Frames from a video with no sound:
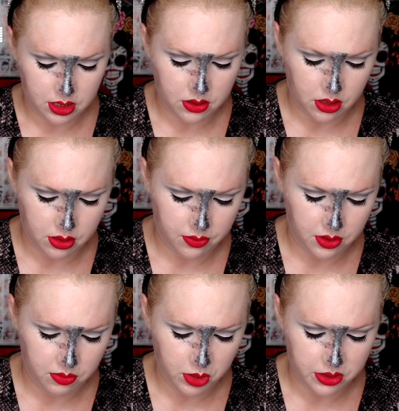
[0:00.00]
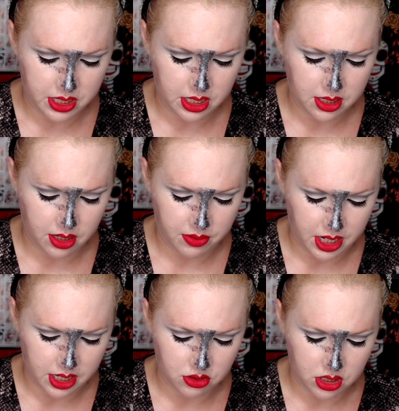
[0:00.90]
So if you have more sensitive
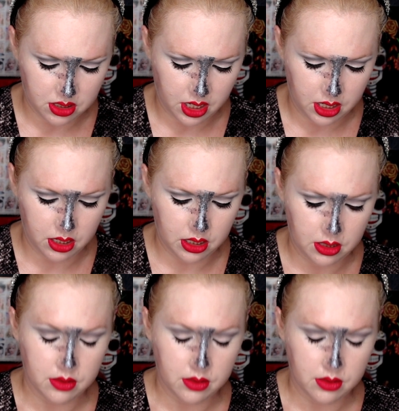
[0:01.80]
eyes, just kind of